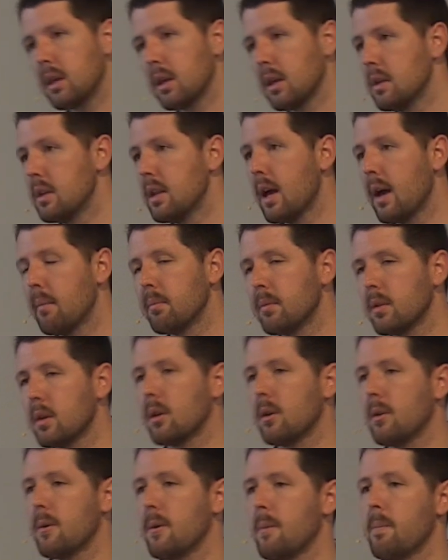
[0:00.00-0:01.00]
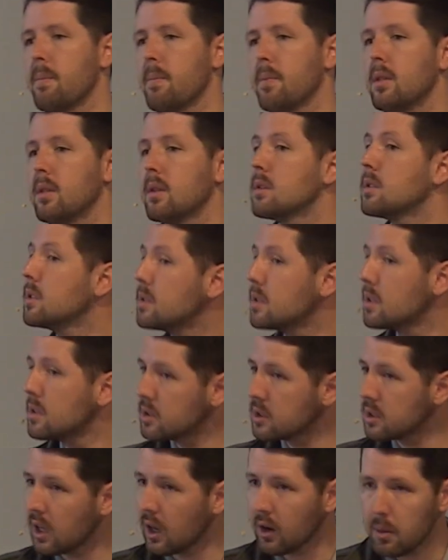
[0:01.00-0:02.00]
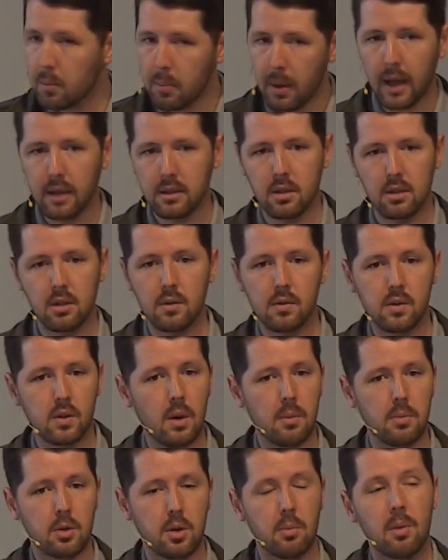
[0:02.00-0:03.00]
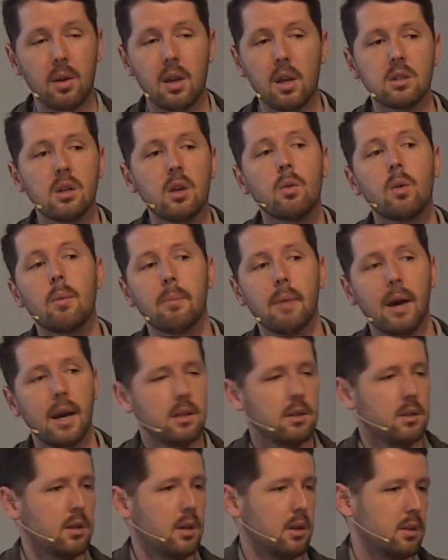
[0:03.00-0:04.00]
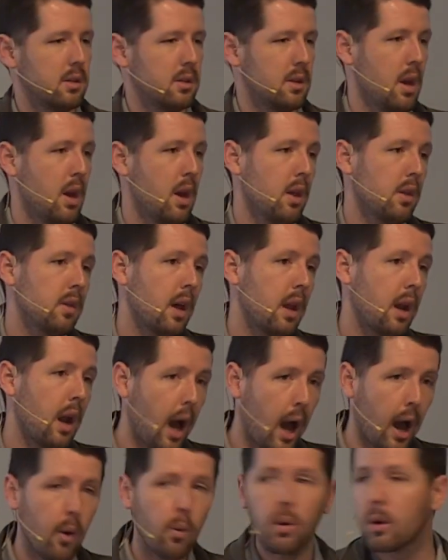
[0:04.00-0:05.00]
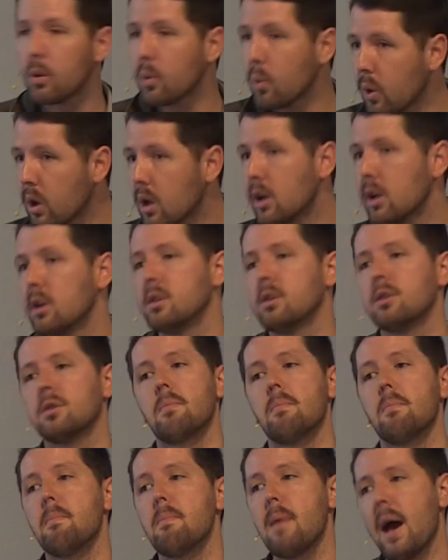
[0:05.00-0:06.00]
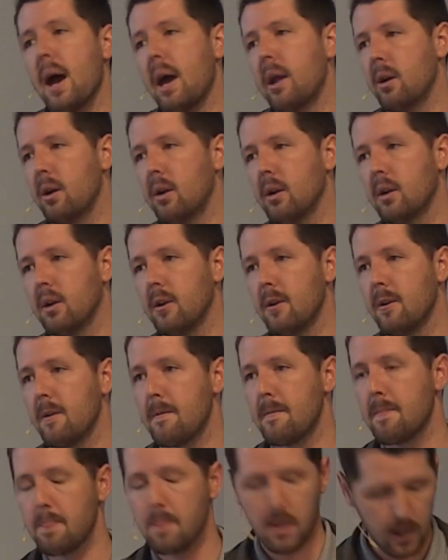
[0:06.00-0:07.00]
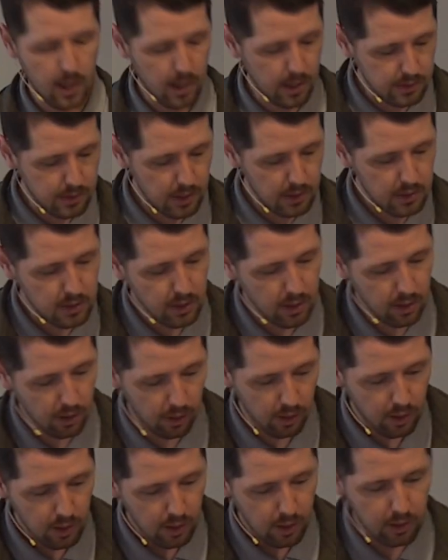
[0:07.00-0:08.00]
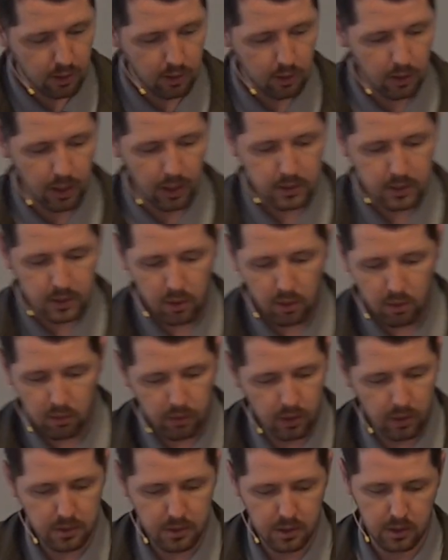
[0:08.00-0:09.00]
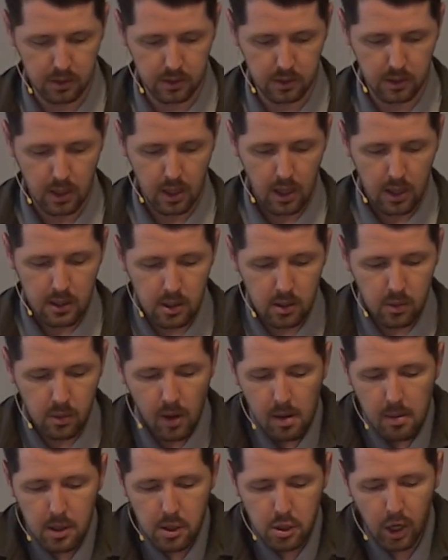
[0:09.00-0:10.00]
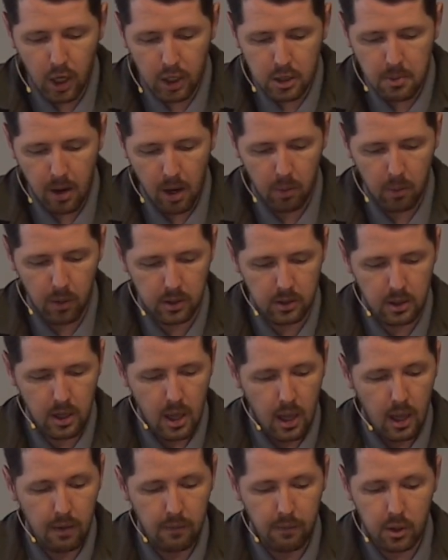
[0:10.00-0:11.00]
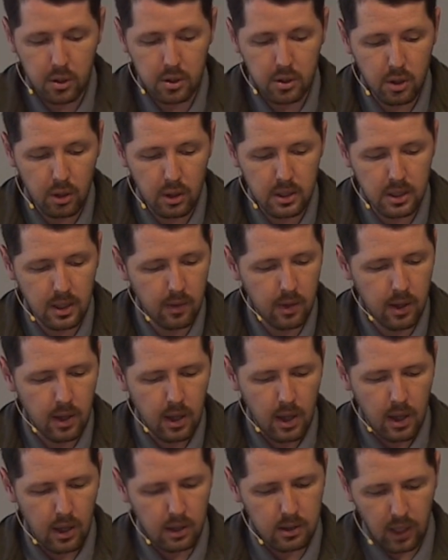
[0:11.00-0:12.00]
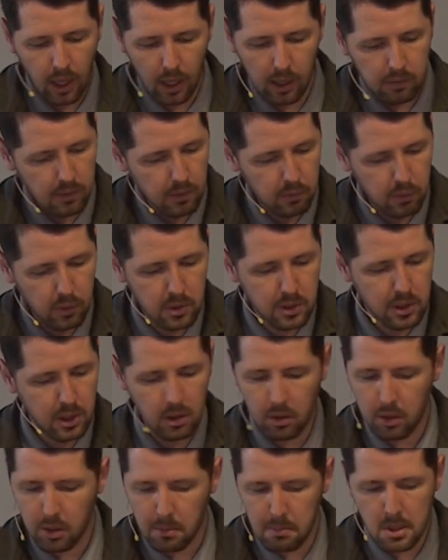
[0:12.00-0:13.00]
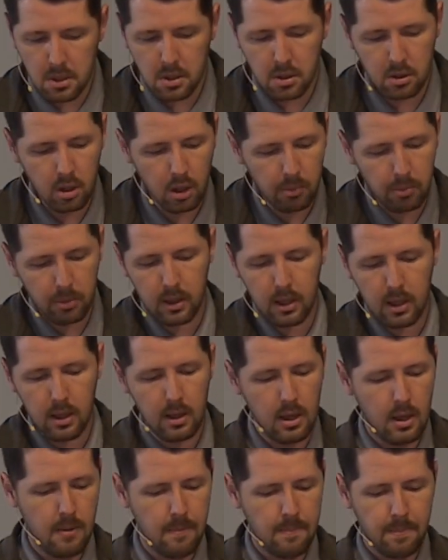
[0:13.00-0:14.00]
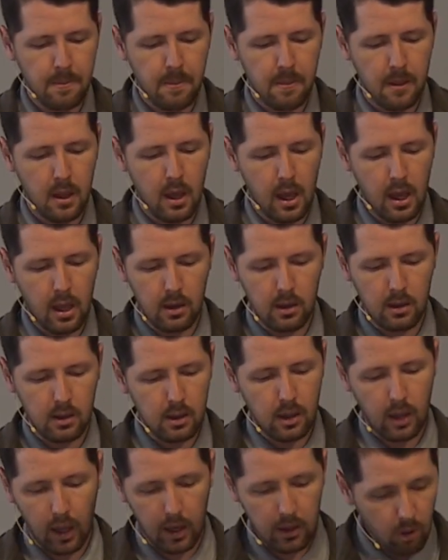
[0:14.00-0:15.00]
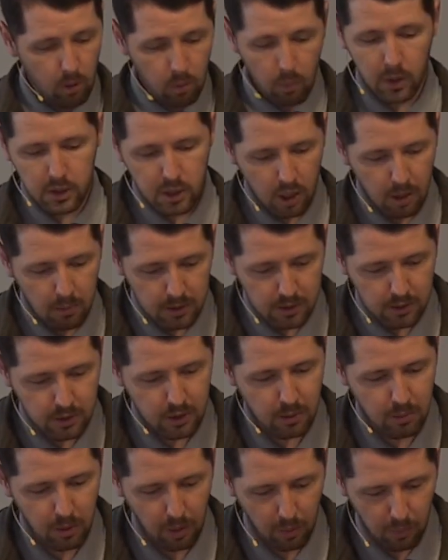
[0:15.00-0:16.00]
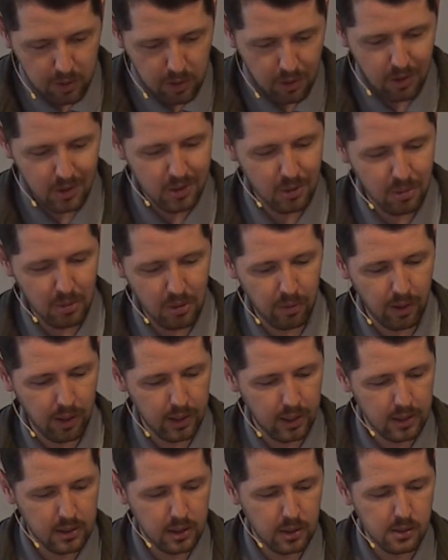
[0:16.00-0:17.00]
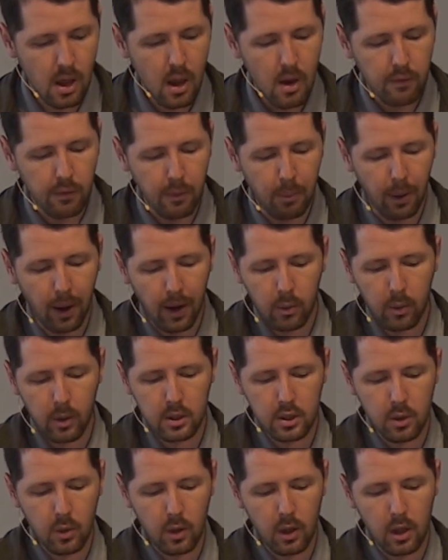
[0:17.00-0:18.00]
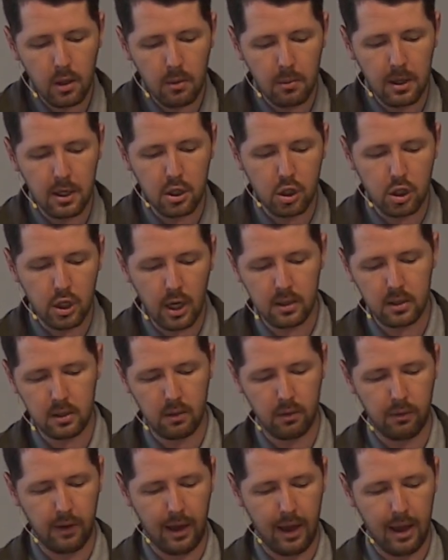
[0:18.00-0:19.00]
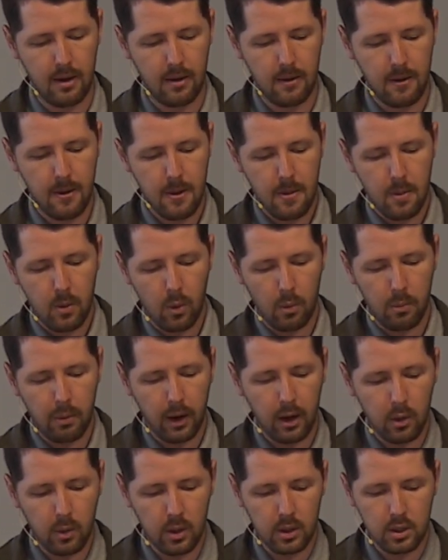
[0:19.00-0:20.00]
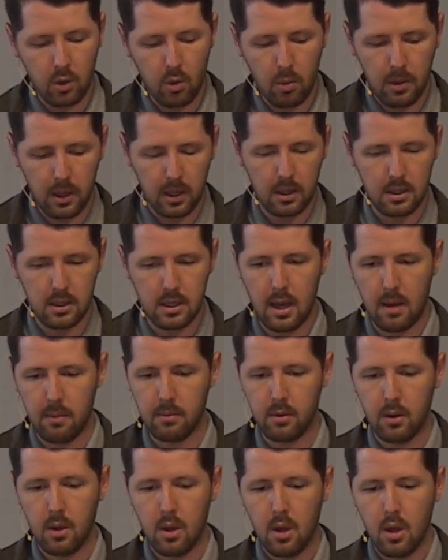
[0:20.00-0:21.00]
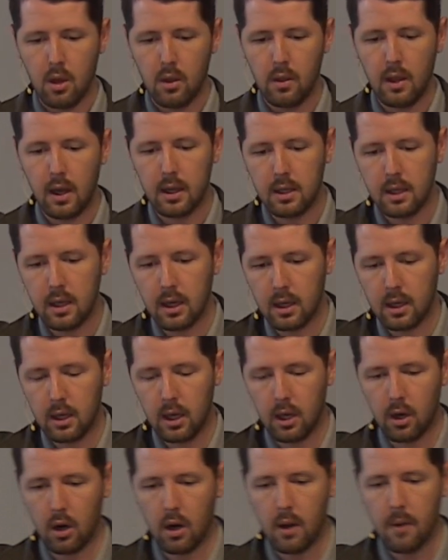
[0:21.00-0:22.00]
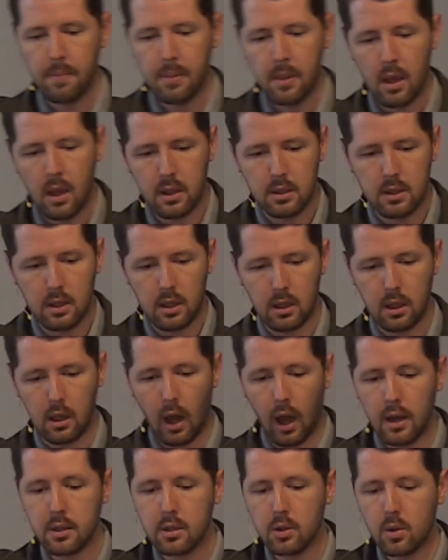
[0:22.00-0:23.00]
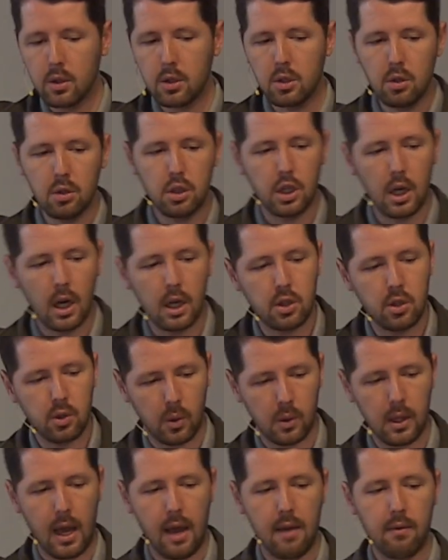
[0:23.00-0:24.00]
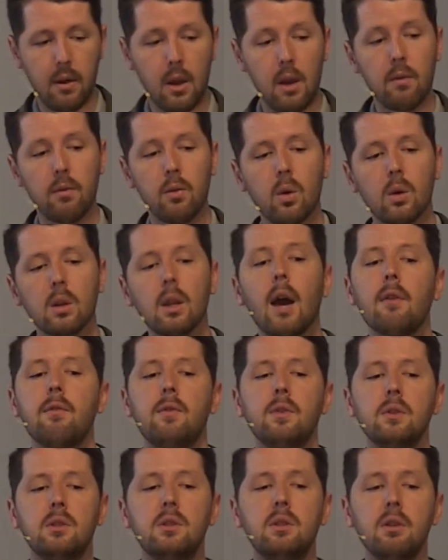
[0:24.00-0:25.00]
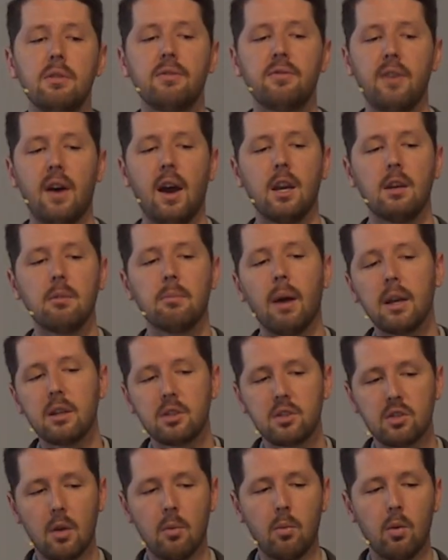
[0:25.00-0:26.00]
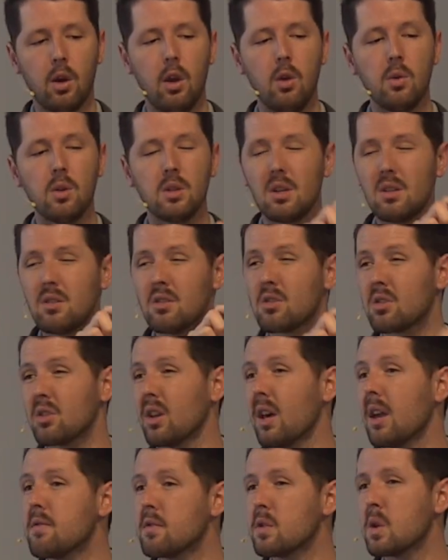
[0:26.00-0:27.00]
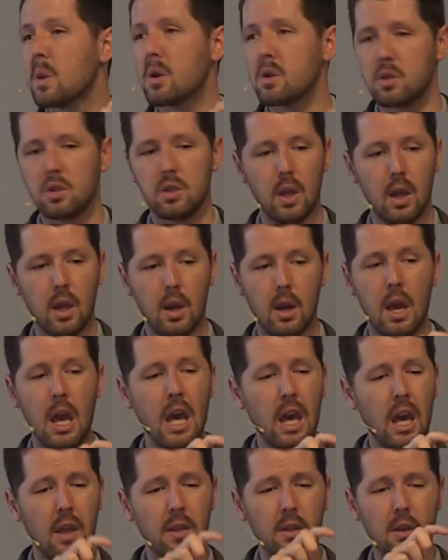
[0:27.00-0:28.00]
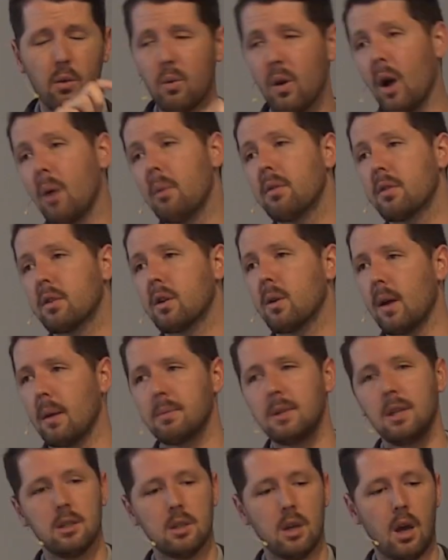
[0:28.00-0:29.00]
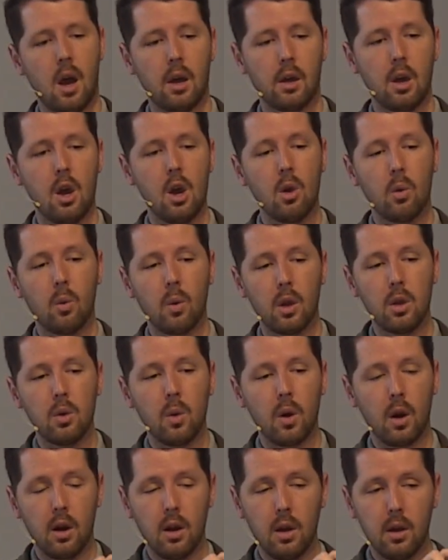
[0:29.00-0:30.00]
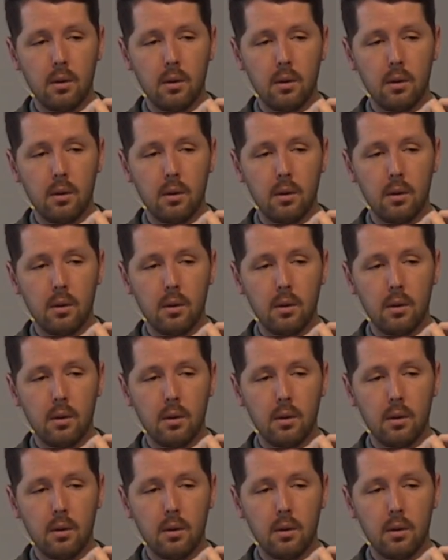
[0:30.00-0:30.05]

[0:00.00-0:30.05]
condemned. This is a scary passage of Scripture because it reminds us that our words matter. And it says here in the last two verses, it says we're going to be judged by our words. In verse 37, it's kind of confusing. You can misinterpret it. And I don't want you to misinterpret it. I want you to interpret it rightly. It says, For by your words you will either be justified, or by your words you will be condemned. The idea here is that God is going to judge your life, and if your life is defined by someone who is enslaved to their sin in the realm of corrupting talk, where you are